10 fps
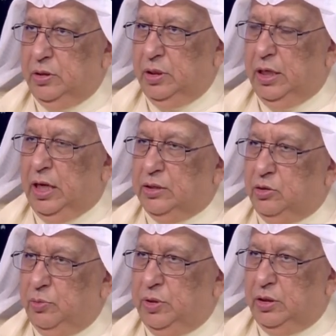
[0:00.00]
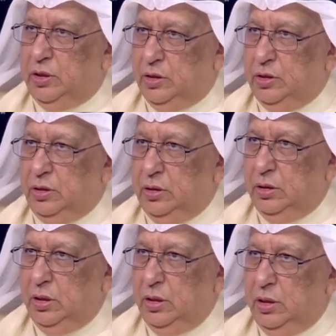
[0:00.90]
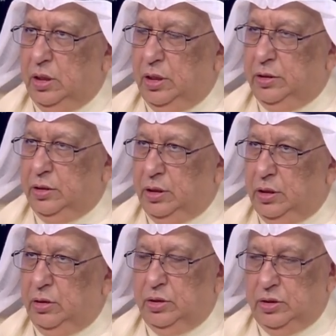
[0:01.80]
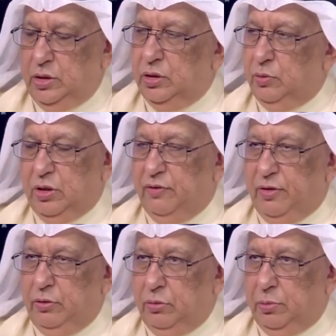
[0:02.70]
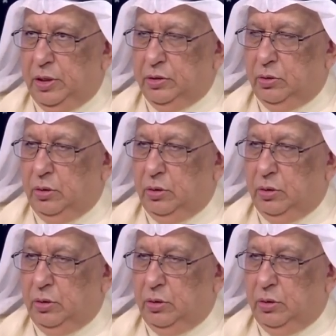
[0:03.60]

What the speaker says: There has to be a decision, a decree, a decision, whatever you might call